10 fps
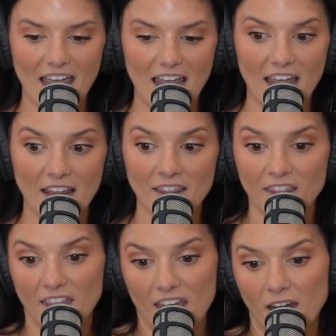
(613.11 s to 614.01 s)
And
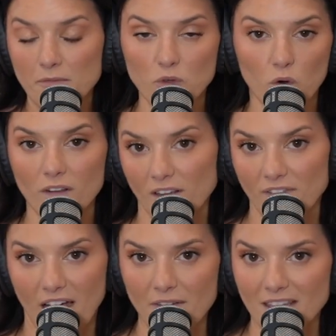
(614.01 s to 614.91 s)
then I'm totally
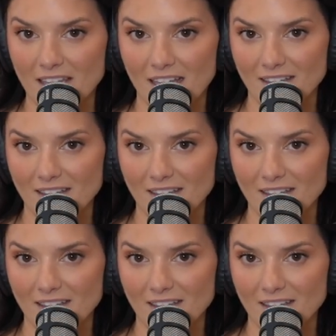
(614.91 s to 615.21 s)
fine with it.